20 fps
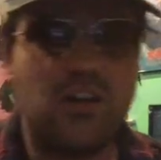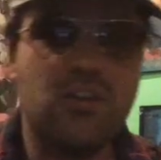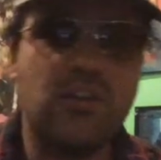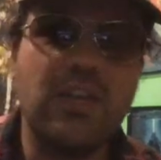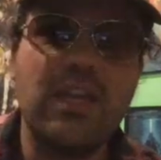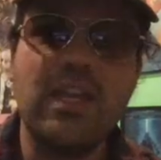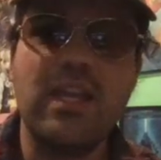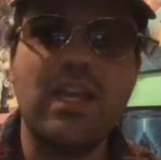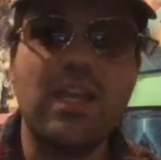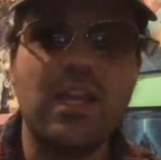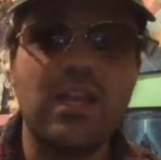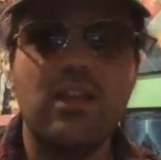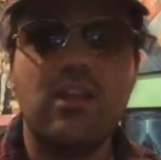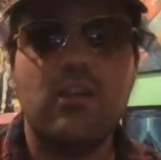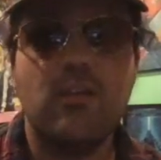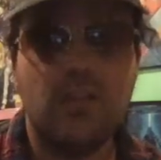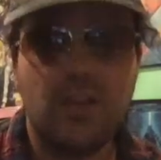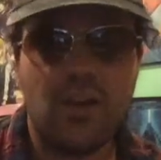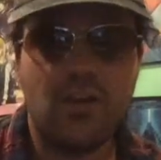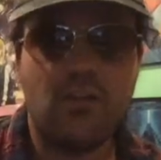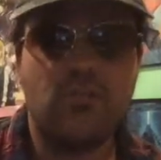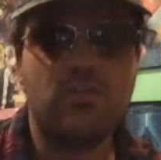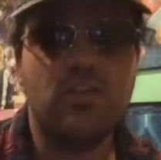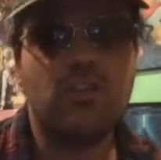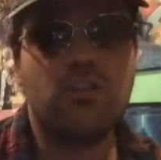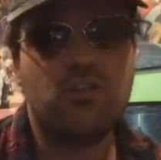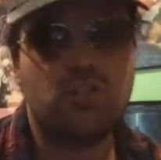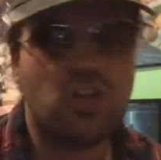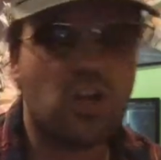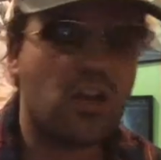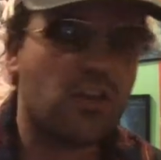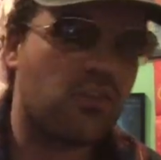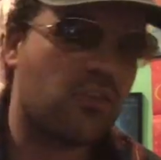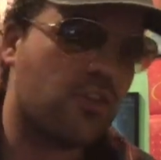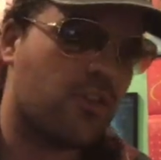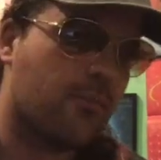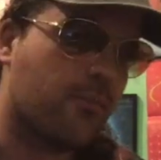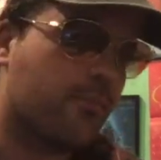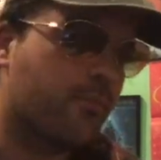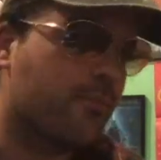Lee Aaron Taylor
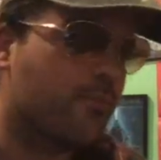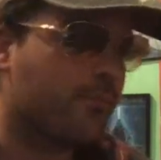Johnson.